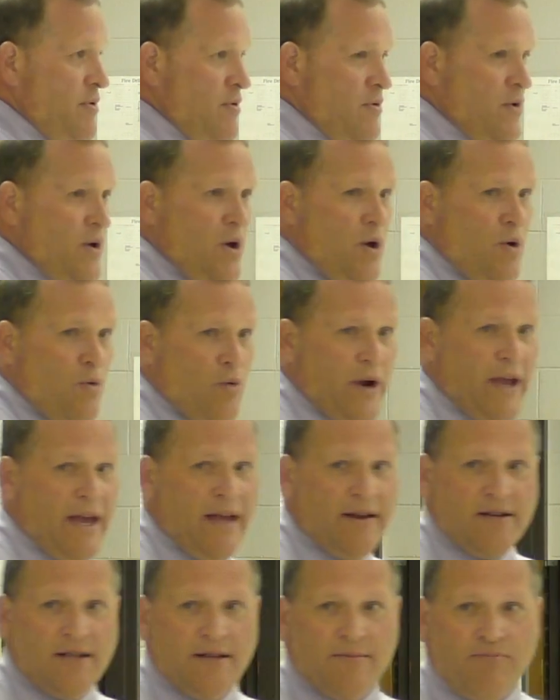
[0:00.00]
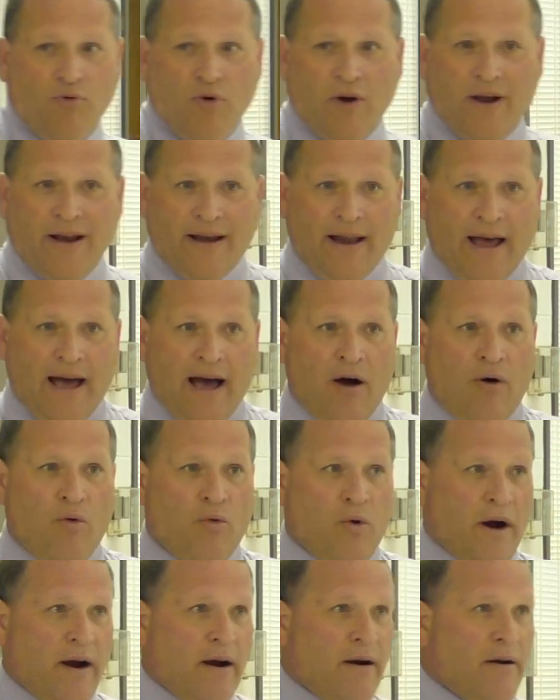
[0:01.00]
But we're getting to the point now
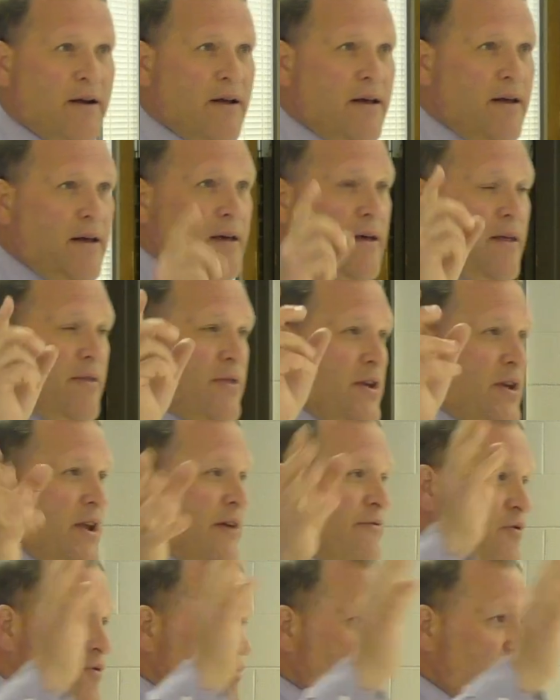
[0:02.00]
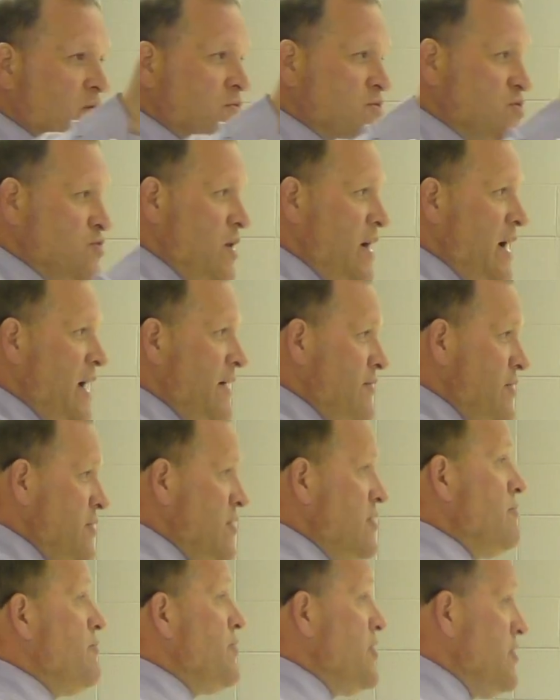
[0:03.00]
where the different rooms where I have
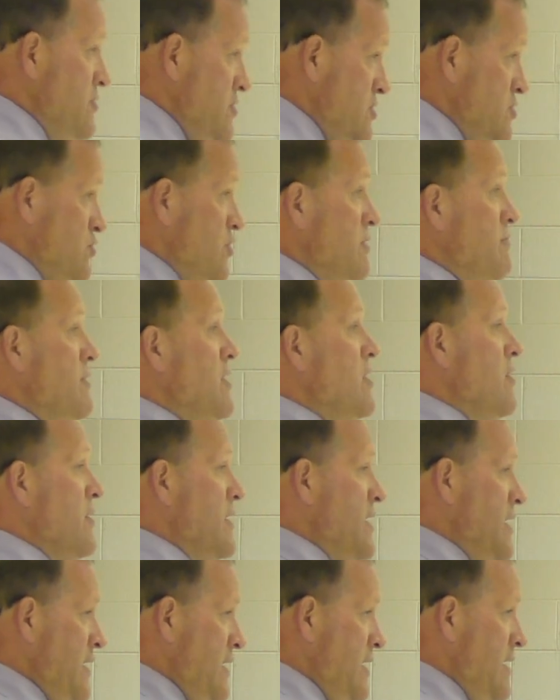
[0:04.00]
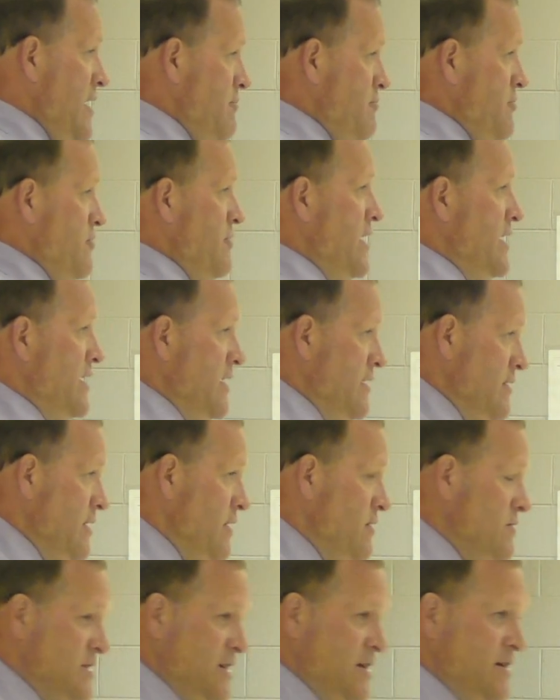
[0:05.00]
new computers, we'd be looking at upgrading those